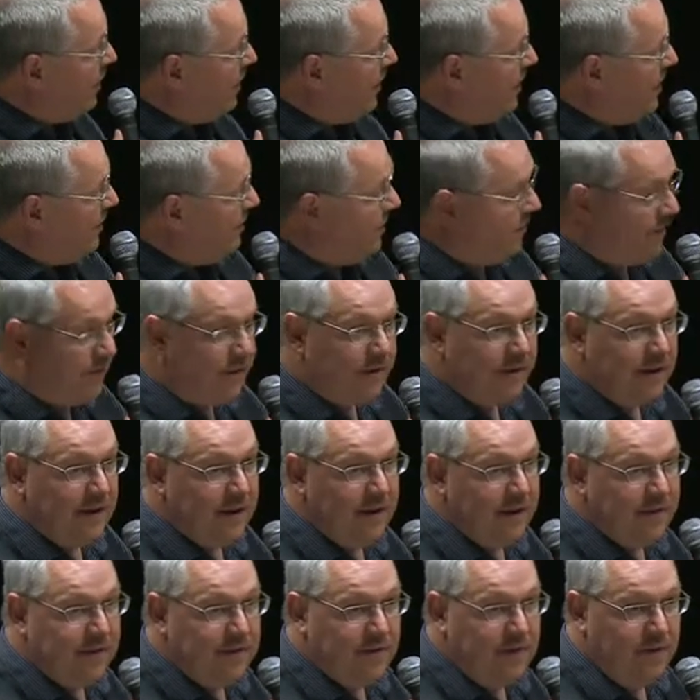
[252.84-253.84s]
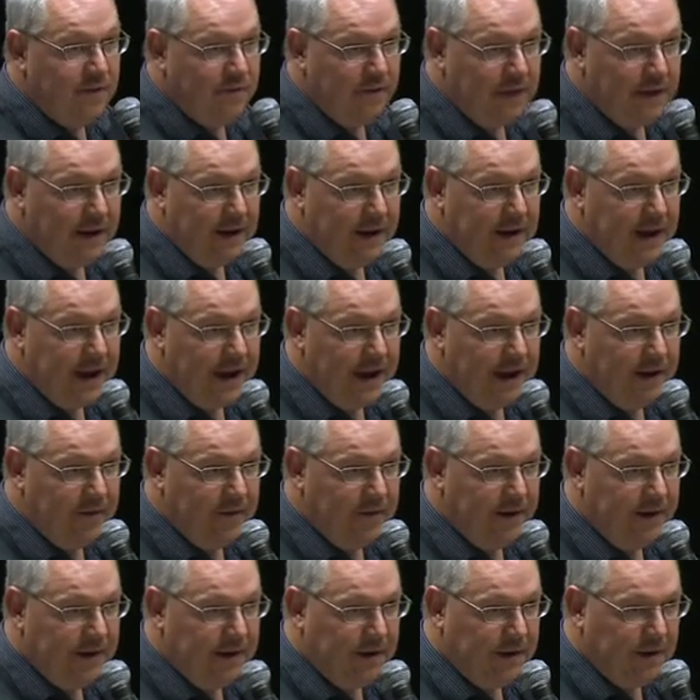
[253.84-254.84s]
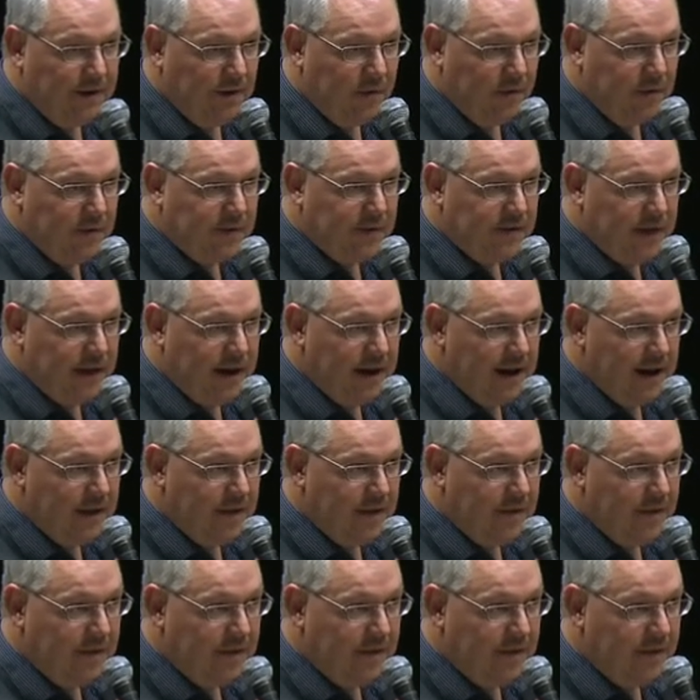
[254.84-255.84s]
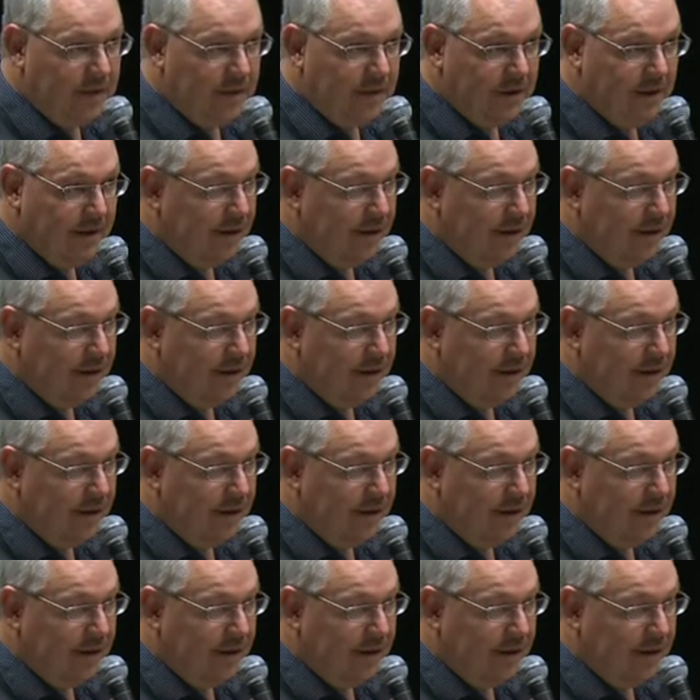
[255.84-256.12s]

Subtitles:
he has this severely elevated leukocytes.